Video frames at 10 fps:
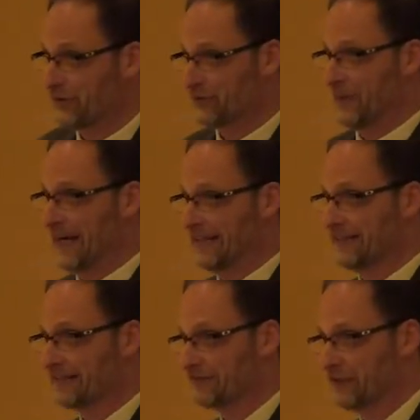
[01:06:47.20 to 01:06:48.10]
was
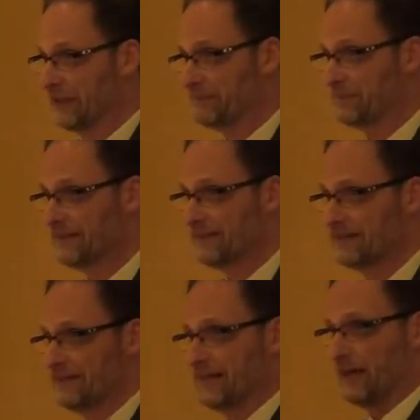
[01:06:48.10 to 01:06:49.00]
writing from
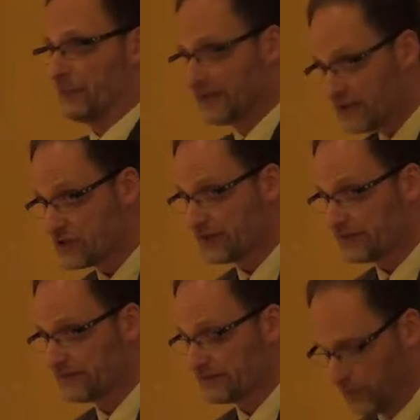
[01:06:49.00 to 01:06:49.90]
a religious